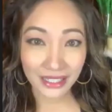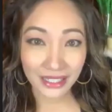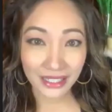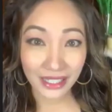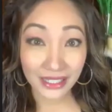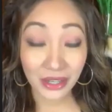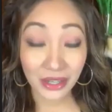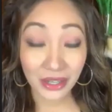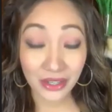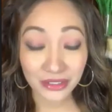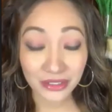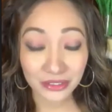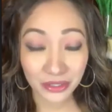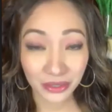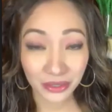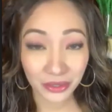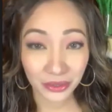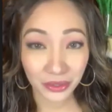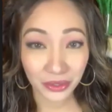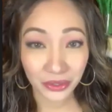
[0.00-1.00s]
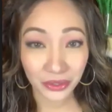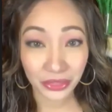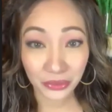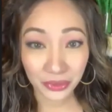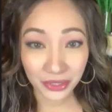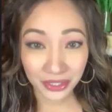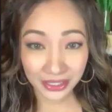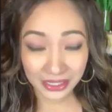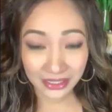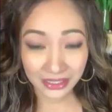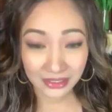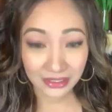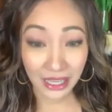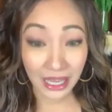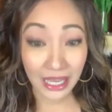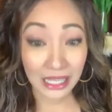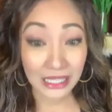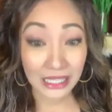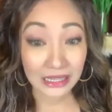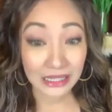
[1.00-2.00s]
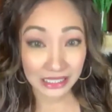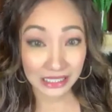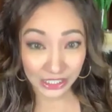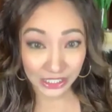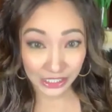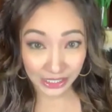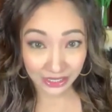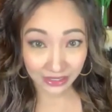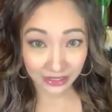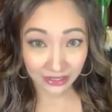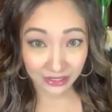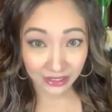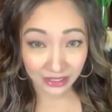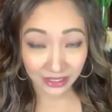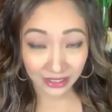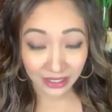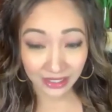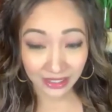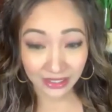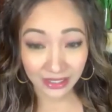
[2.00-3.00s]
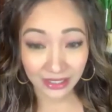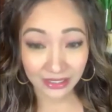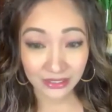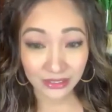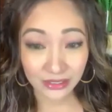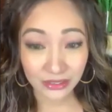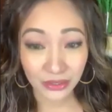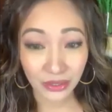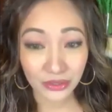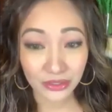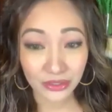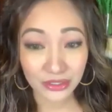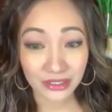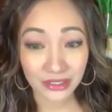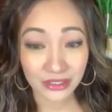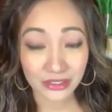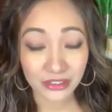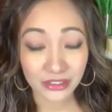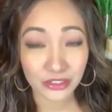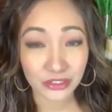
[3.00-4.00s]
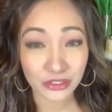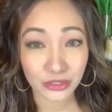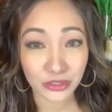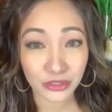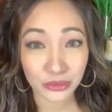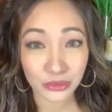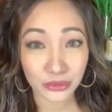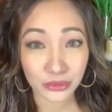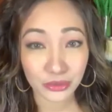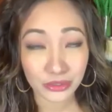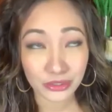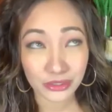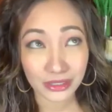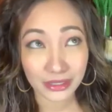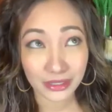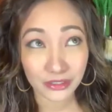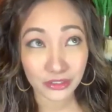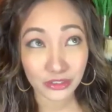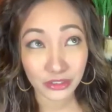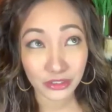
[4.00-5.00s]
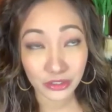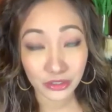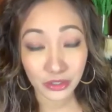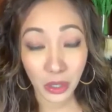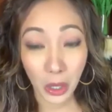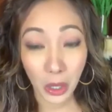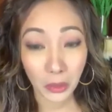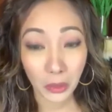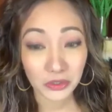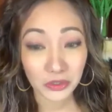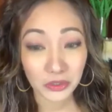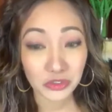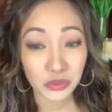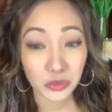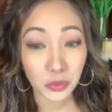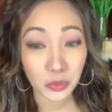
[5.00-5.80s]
And also authorities alleged that Souza stood almost